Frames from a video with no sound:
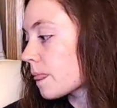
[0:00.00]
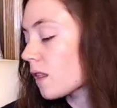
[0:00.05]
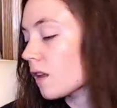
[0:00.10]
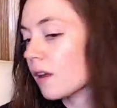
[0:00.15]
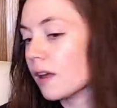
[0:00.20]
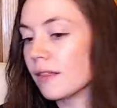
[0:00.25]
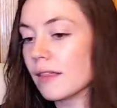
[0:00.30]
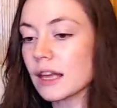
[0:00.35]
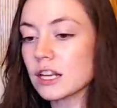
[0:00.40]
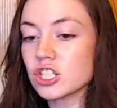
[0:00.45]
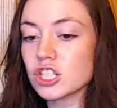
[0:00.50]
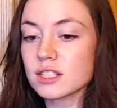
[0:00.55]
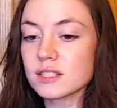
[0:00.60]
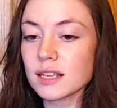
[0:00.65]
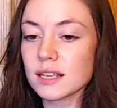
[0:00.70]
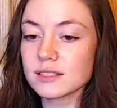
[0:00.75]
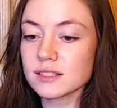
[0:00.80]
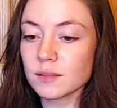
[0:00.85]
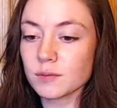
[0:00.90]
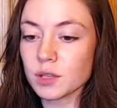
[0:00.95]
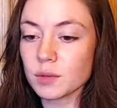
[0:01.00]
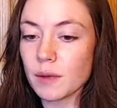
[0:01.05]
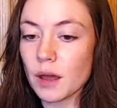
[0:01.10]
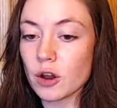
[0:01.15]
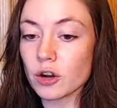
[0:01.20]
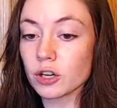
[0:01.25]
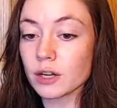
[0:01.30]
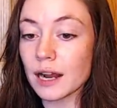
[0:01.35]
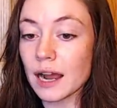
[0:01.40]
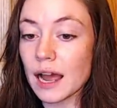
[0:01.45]
And then she says something about
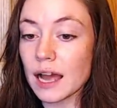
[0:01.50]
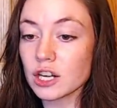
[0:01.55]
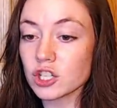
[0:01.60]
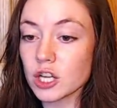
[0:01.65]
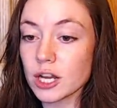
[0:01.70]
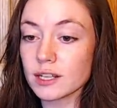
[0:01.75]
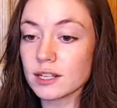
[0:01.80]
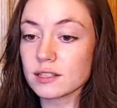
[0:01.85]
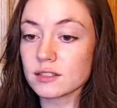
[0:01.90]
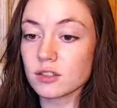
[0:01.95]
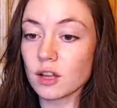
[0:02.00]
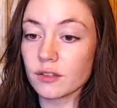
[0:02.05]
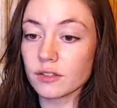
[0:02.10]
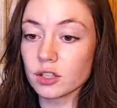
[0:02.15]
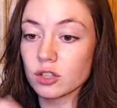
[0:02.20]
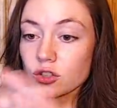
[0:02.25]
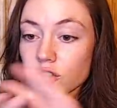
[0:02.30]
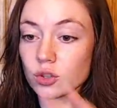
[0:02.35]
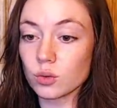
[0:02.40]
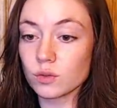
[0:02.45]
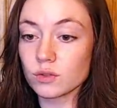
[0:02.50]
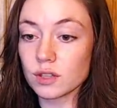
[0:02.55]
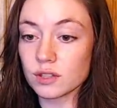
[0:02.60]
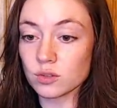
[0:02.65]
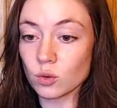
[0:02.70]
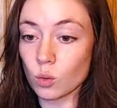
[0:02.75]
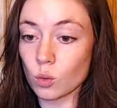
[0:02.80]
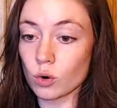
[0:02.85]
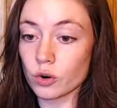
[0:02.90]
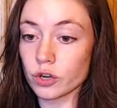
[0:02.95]
her contract has nothing to do with this
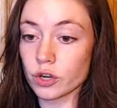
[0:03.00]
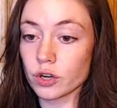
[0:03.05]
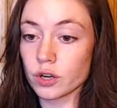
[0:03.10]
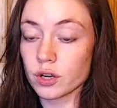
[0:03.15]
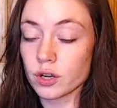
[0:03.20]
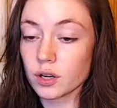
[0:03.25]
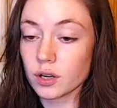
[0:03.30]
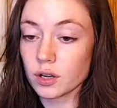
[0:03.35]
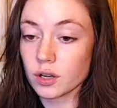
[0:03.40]
order.